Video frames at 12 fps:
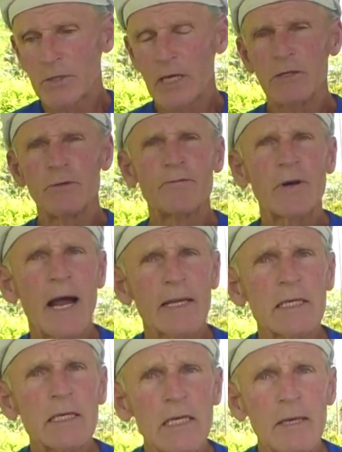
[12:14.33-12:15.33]
you've got
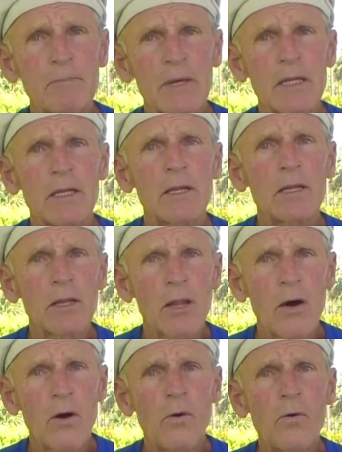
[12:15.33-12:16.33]
to keep it
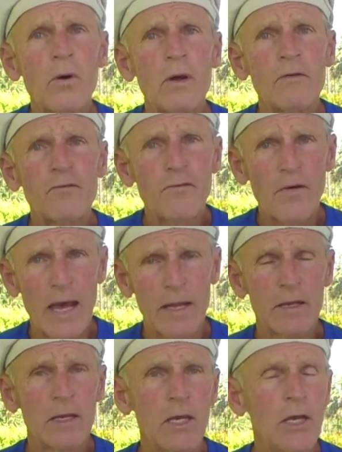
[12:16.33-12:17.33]
low fat.